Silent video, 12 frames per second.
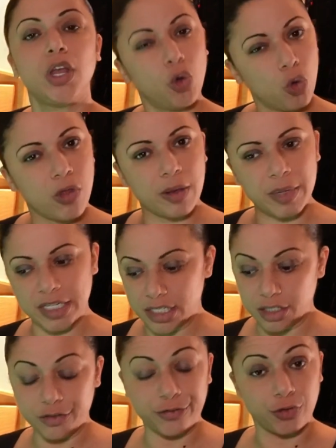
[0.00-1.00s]
All that means
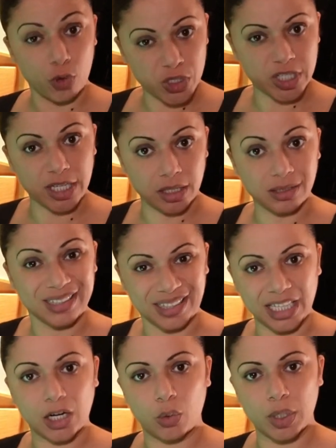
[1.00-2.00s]
is forcing
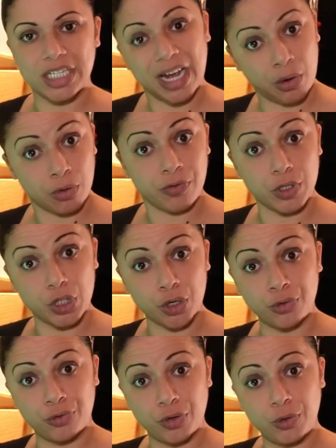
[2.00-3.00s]
liquid out of the
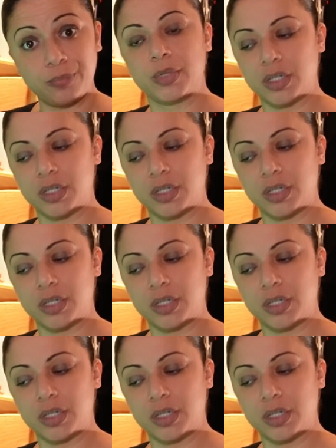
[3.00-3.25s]
tofu,